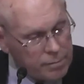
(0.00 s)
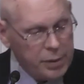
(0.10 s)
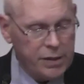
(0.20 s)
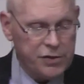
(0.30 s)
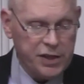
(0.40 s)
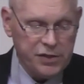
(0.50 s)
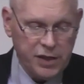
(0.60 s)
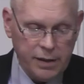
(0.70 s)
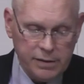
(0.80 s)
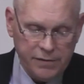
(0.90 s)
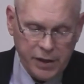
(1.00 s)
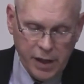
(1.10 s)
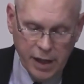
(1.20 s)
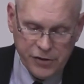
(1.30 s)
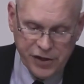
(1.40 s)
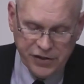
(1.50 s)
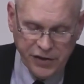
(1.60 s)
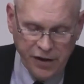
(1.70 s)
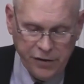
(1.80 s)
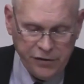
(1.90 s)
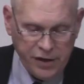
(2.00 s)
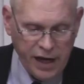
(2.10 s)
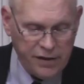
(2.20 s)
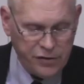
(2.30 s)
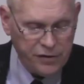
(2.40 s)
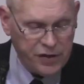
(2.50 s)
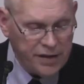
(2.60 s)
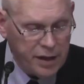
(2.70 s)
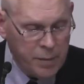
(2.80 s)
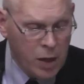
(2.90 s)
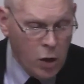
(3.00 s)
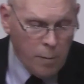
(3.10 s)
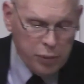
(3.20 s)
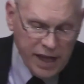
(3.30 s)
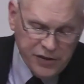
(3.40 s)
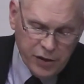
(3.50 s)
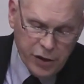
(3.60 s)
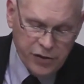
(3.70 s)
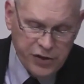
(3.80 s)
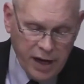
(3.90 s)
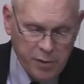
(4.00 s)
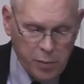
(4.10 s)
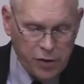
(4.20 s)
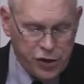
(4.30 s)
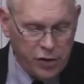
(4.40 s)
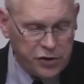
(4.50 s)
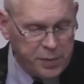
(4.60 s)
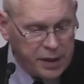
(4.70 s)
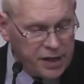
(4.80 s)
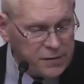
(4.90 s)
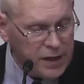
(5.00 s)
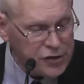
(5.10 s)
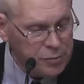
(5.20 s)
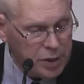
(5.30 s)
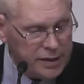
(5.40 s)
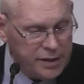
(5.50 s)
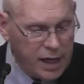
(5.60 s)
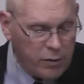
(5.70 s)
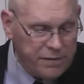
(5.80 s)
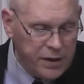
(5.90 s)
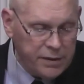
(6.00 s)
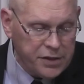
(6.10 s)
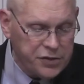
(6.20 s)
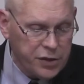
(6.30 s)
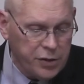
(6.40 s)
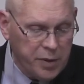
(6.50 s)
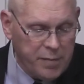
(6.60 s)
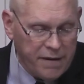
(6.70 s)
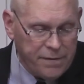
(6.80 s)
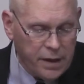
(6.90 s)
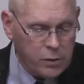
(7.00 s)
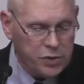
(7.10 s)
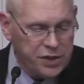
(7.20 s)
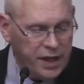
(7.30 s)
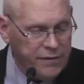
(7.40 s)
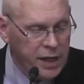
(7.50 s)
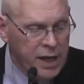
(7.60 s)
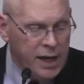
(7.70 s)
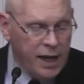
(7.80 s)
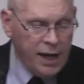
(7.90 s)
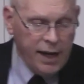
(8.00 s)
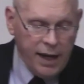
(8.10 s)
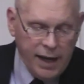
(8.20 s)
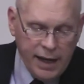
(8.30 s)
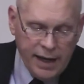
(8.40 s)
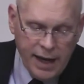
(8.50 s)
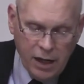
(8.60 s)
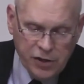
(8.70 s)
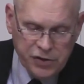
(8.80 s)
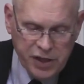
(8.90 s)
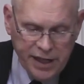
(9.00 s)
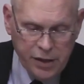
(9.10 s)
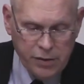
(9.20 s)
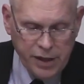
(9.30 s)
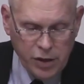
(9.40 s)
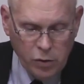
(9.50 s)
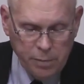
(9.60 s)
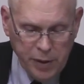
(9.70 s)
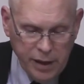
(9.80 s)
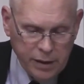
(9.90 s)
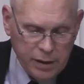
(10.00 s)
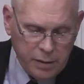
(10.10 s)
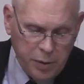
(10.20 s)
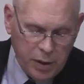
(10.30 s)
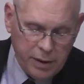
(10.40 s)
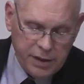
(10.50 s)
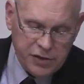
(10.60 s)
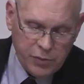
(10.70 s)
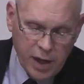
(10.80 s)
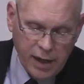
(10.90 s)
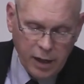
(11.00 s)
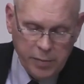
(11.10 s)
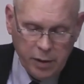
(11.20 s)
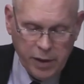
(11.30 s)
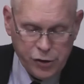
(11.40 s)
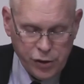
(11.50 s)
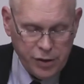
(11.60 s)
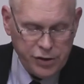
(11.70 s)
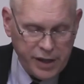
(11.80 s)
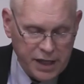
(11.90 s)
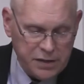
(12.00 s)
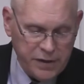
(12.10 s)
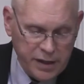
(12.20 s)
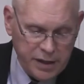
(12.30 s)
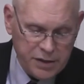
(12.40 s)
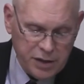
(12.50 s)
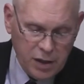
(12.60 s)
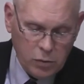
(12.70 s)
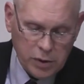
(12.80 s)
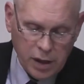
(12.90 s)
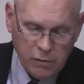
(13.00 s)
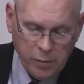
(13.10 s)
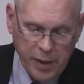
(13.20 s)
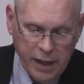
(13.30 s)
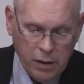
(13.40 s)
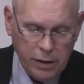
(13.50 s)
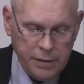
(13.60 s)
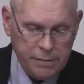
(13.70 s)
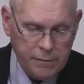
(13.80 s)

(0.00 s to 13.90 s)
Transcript: Peter says, Son of the living God. Jesus answered, answered and said to him, Blessed are you, Simon Jonas, because flesh and blood did not reveal this to you, but my Father was in heaven. And I also say to you that you are Peter, and upon this rock I'll build my church. The gates of Hades will not overpower it.